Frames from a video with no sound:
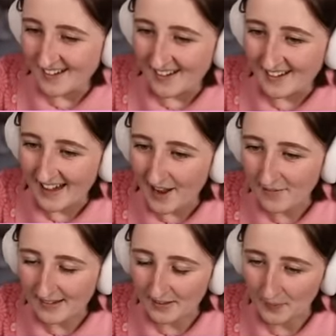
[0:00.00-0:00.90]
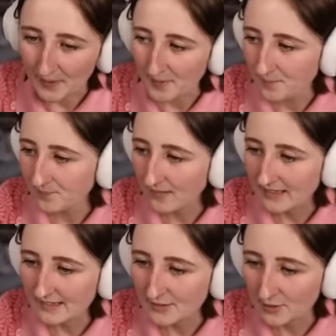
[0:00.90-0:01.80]
Now it can grow.
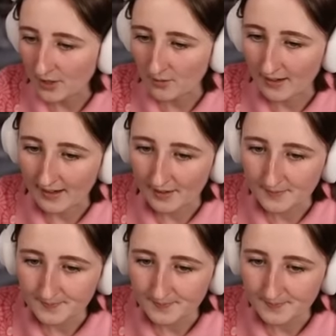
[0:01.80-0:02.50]
It's in soil right now.